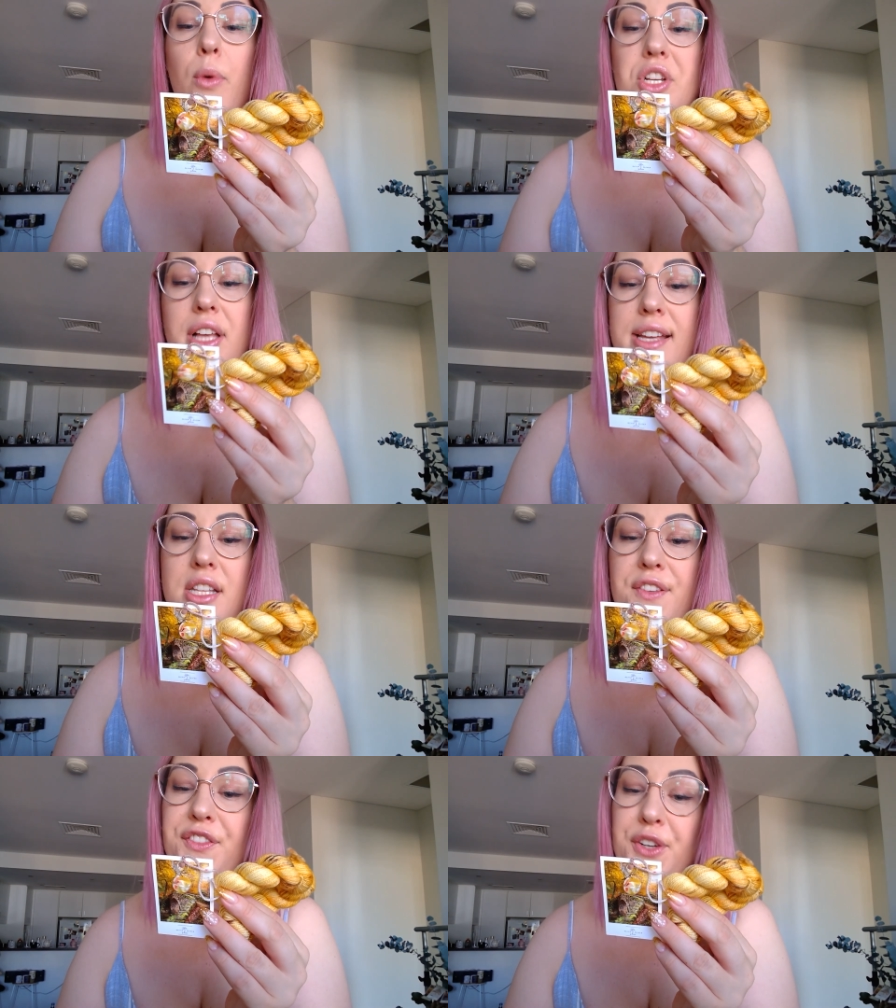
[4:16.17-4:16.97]
which lies
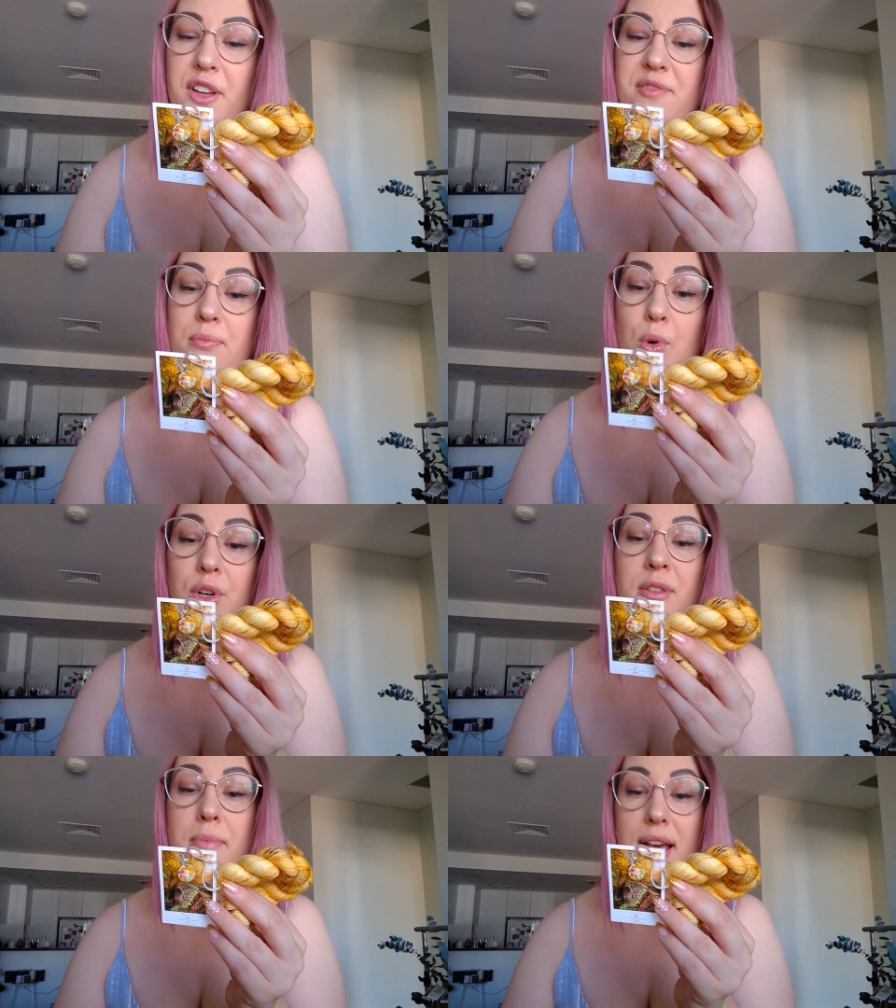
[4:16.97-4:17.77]
at the foot of
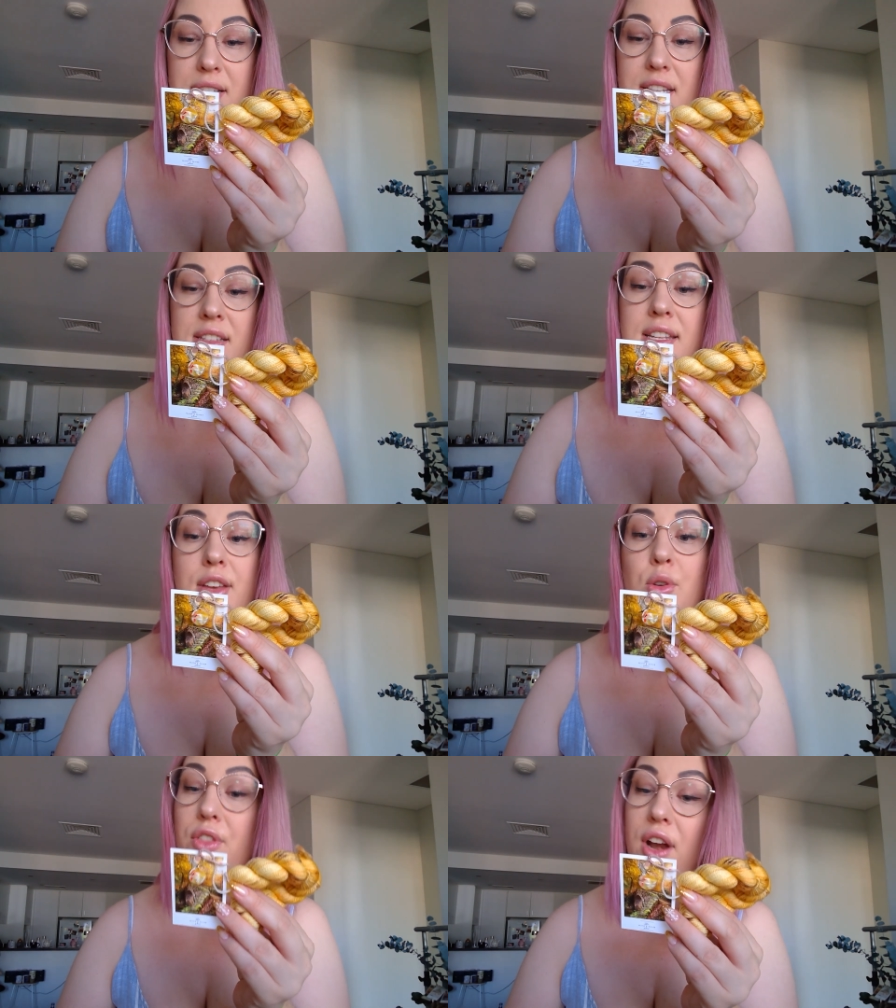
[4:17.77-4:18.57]
Mourne Mountains
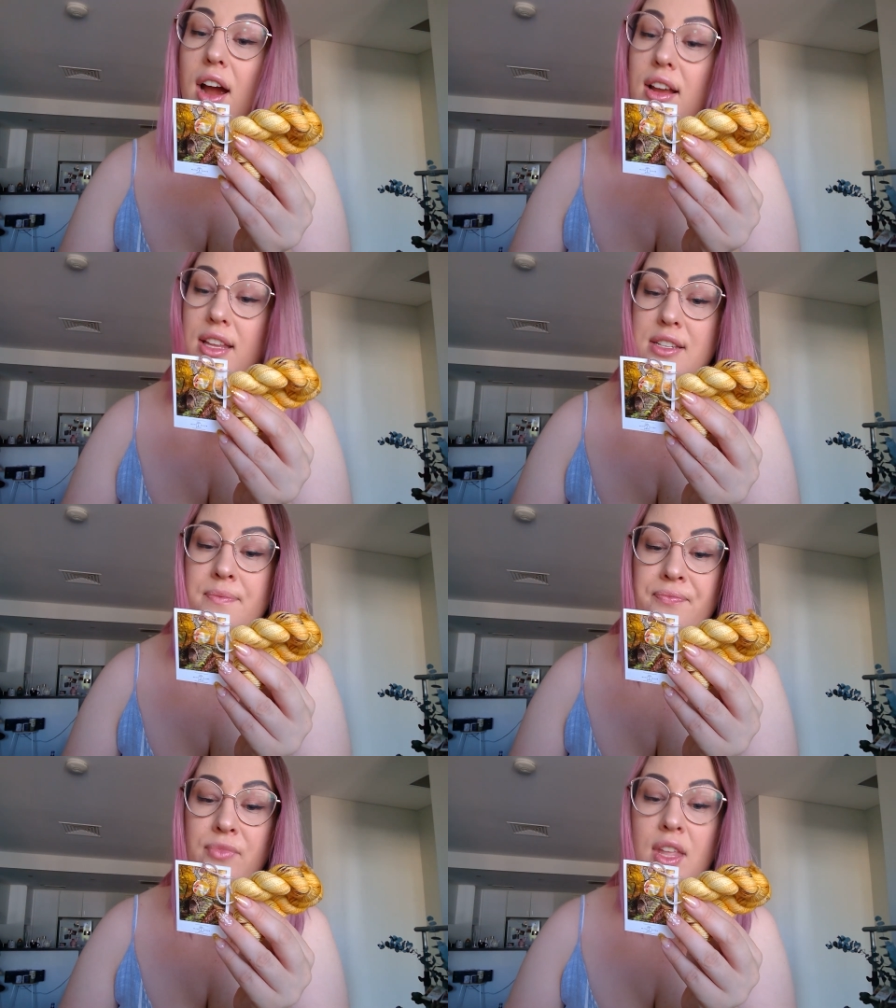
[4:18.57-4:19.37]
in Northern Ireland.
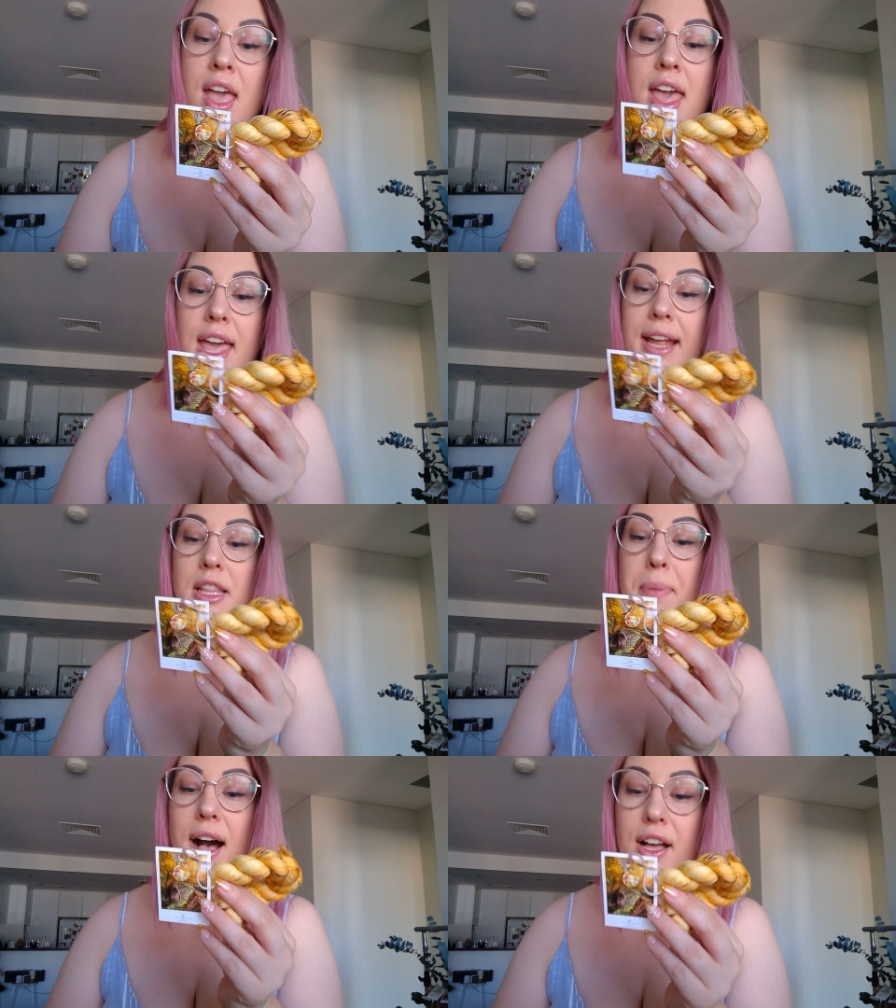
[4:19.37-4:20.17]

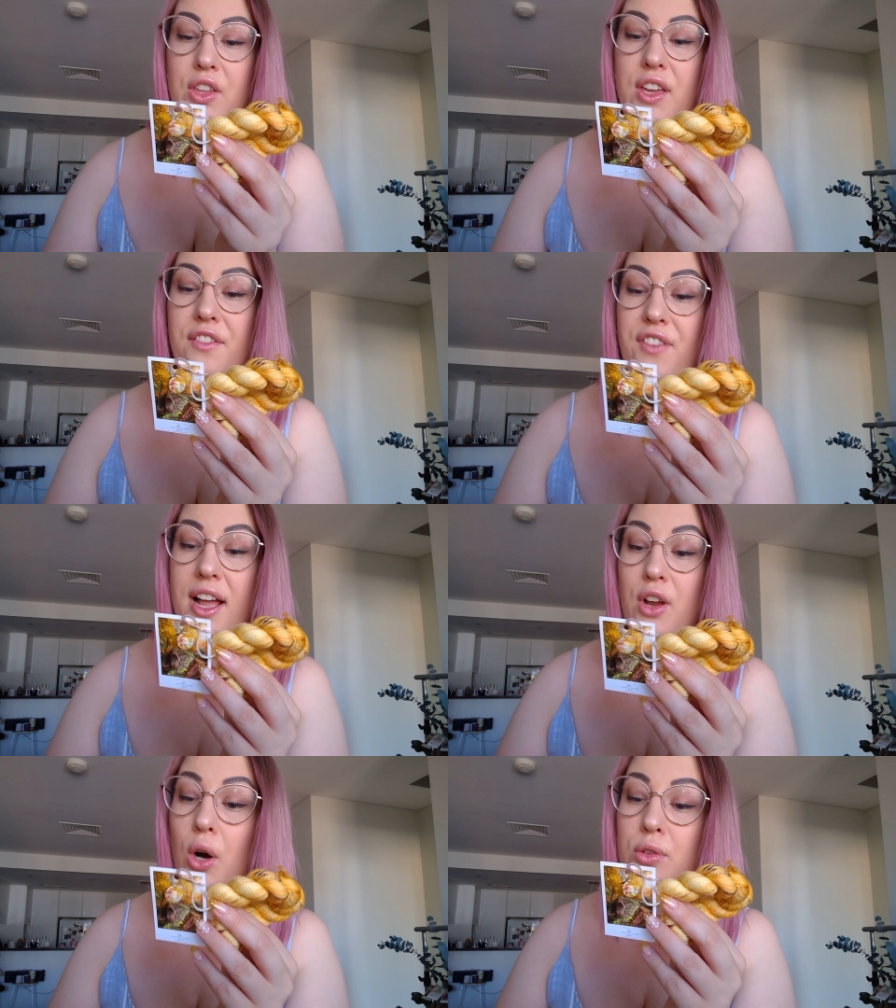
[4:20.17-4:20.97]
In the park, you can
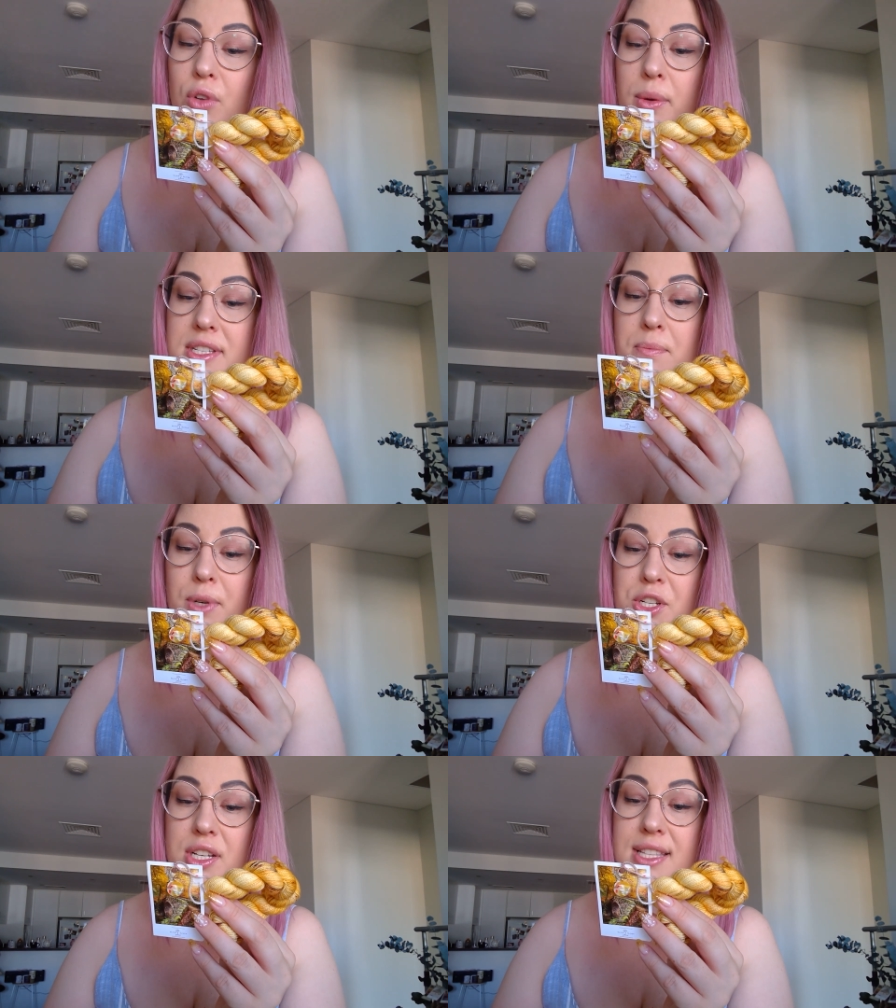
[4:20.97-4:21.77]
find old ruins and
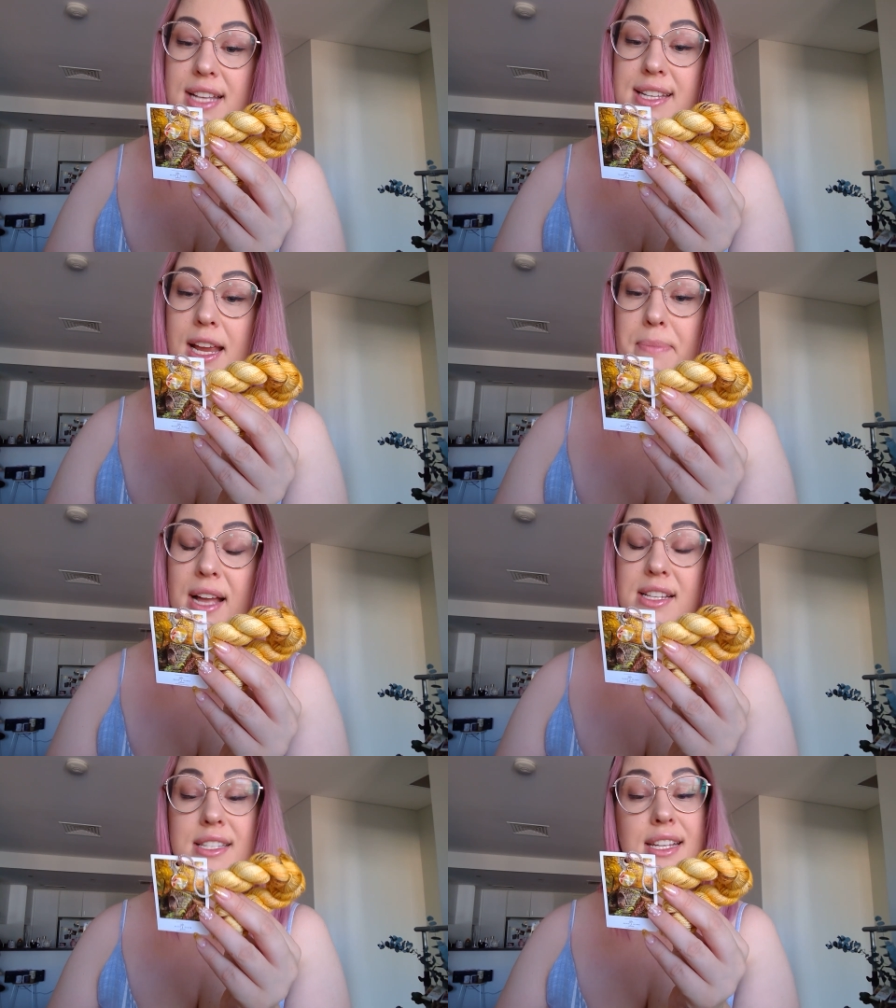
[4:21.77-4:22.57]
bridges that date
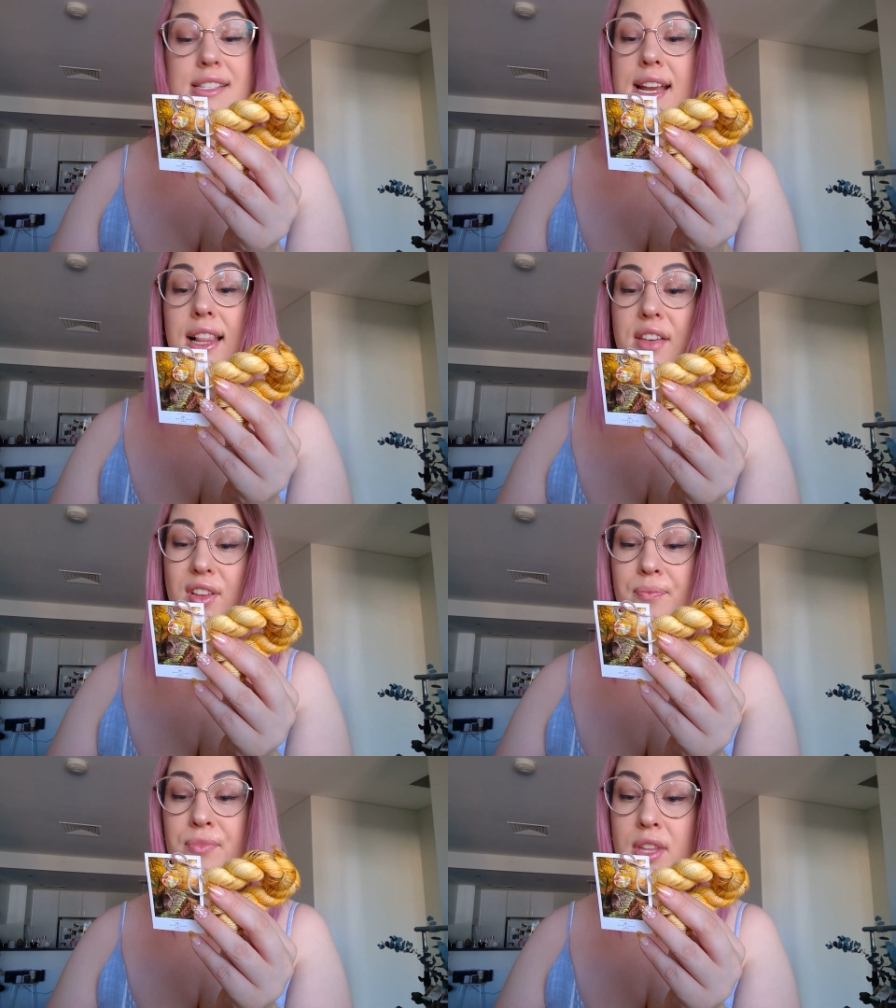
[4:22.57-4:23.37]
back to
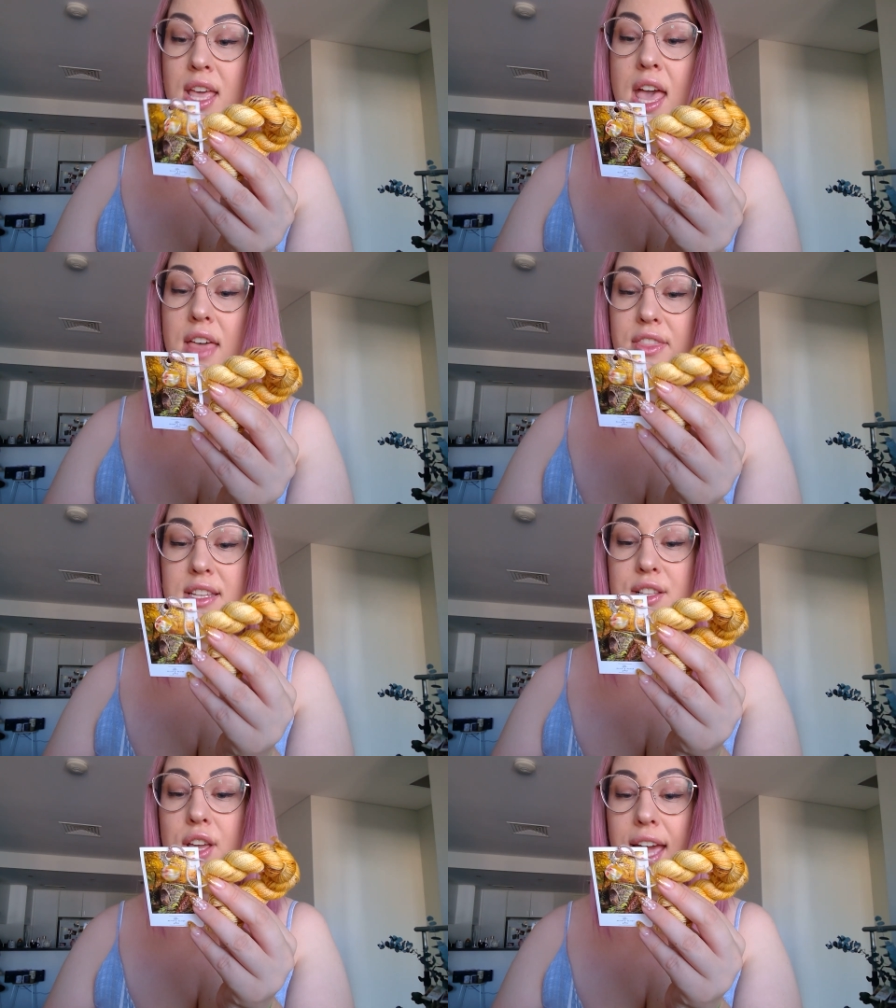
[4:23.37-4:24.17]
1611.
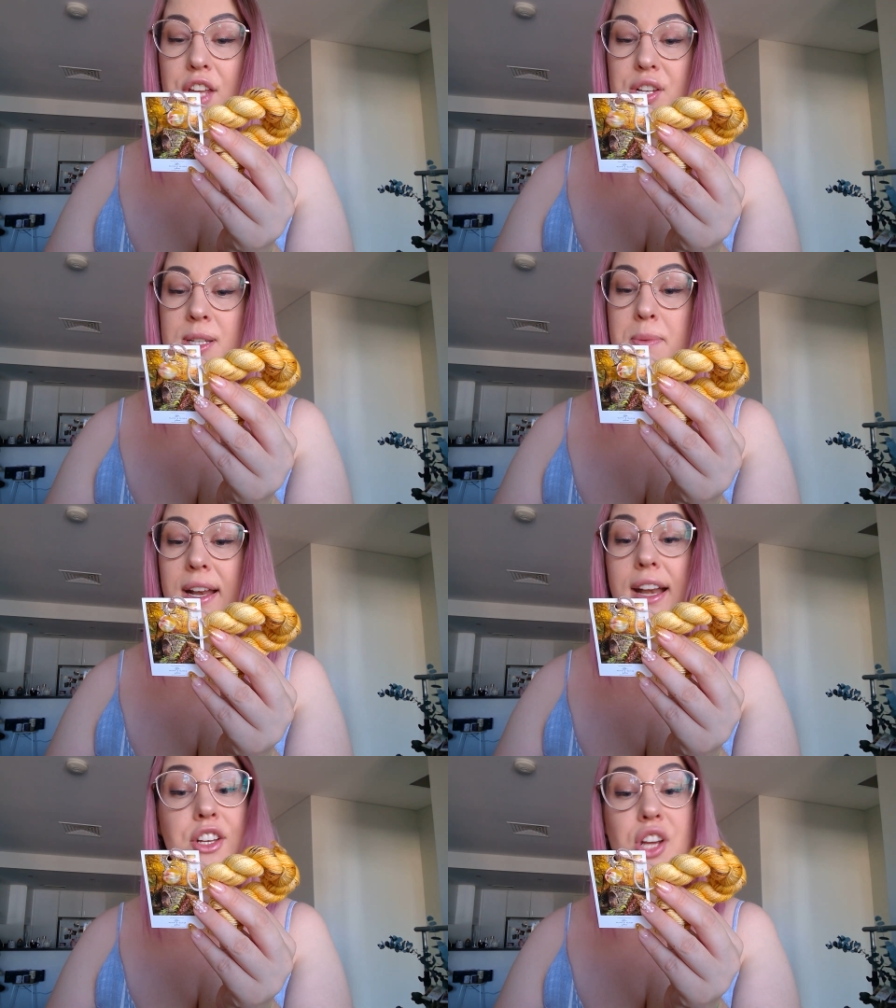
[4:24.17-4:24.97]
This location has been